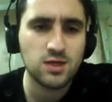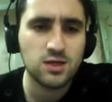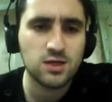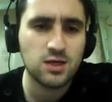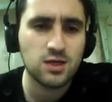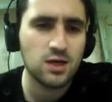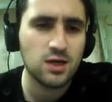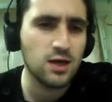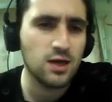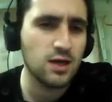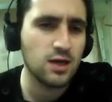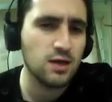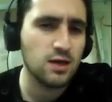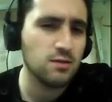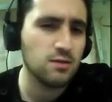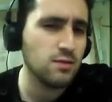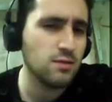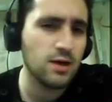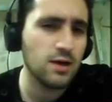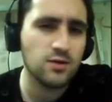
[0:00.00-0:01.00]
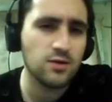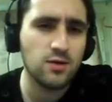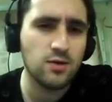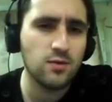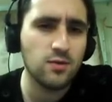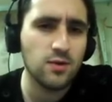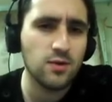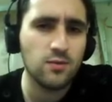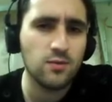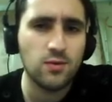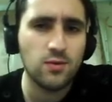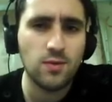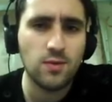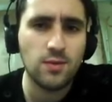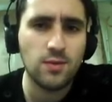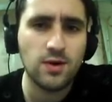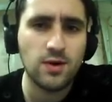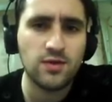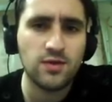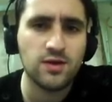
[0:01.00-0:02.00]
I don't
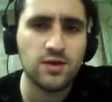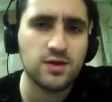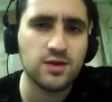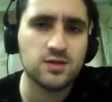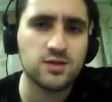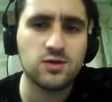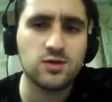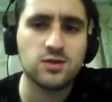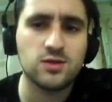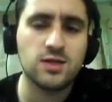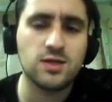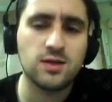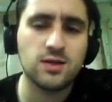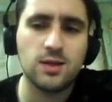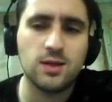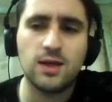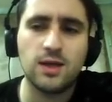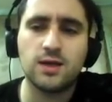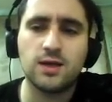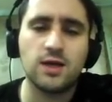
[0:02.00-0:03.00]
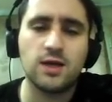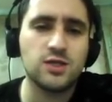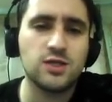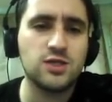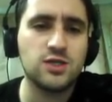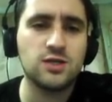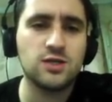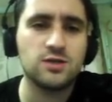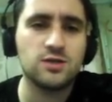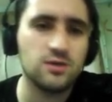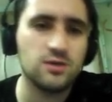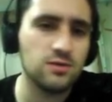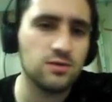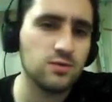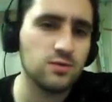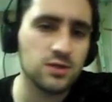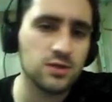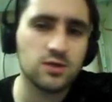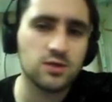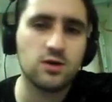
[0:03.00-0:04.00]
remember. I think it's called something like a cheater
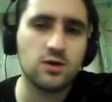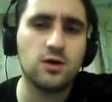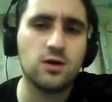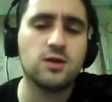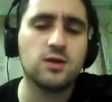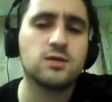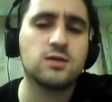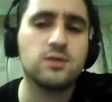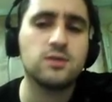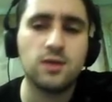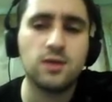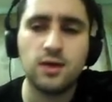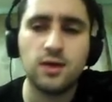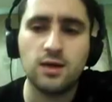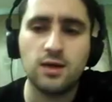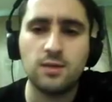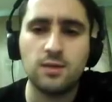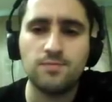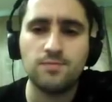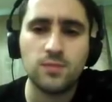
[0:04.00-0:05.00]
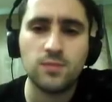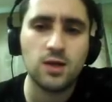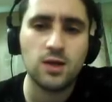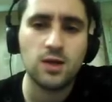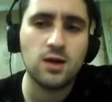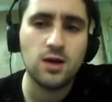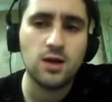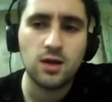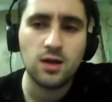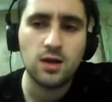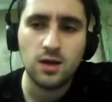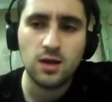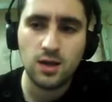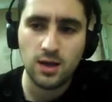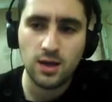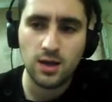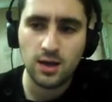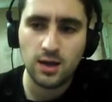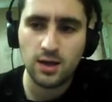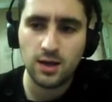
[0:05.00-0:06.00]
was caught,
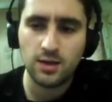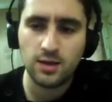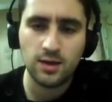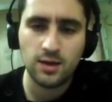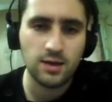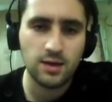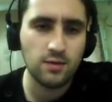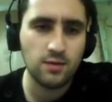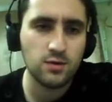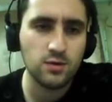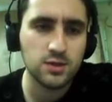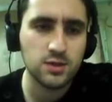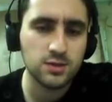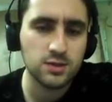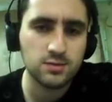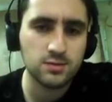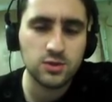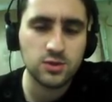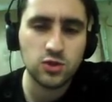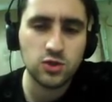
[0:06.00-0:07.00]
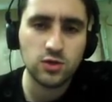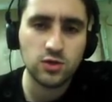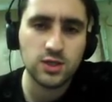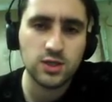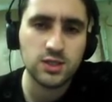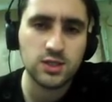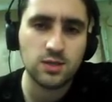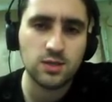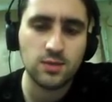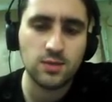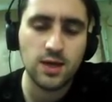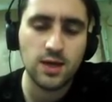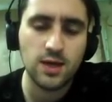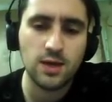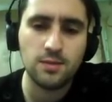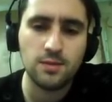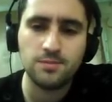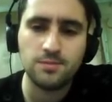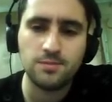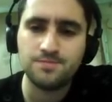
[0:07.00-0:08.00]
and I was showing some
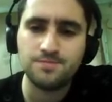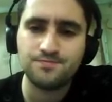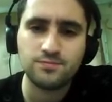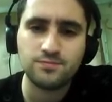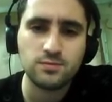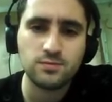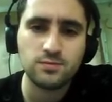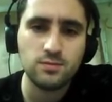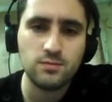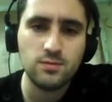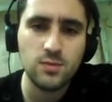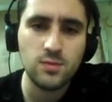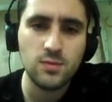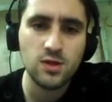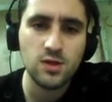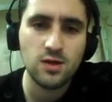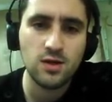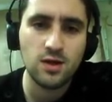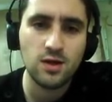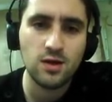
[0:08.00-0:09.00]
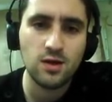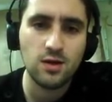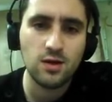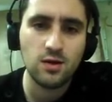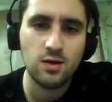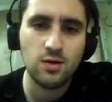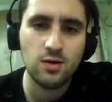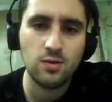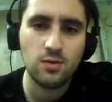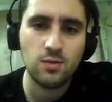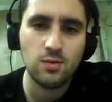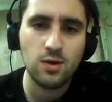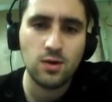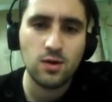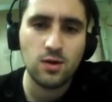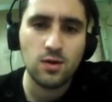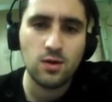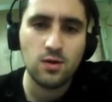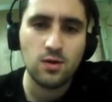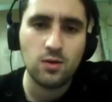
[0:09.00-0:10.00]
game
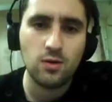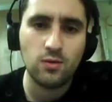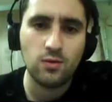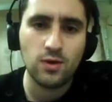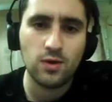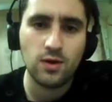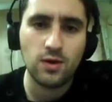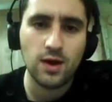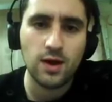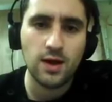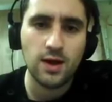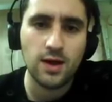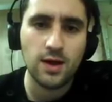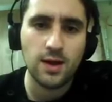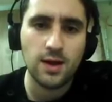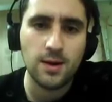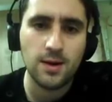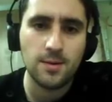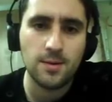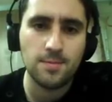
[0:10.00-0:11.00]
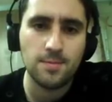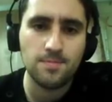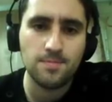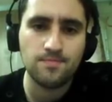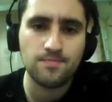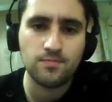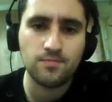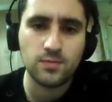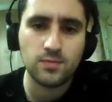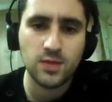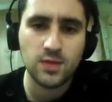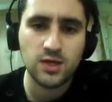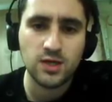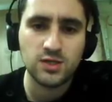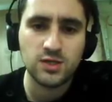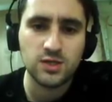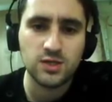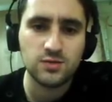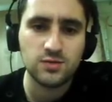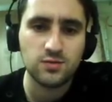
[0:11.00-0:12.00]
where I
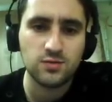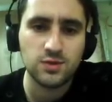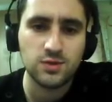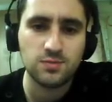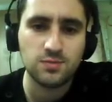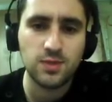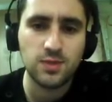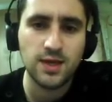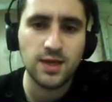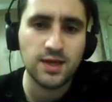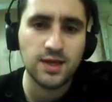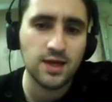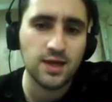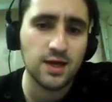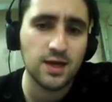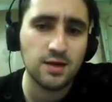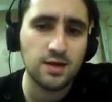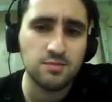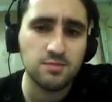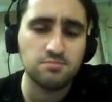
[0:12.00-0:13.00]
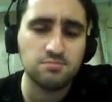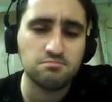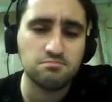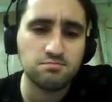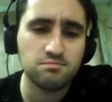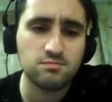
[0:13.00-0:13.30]
just was playing.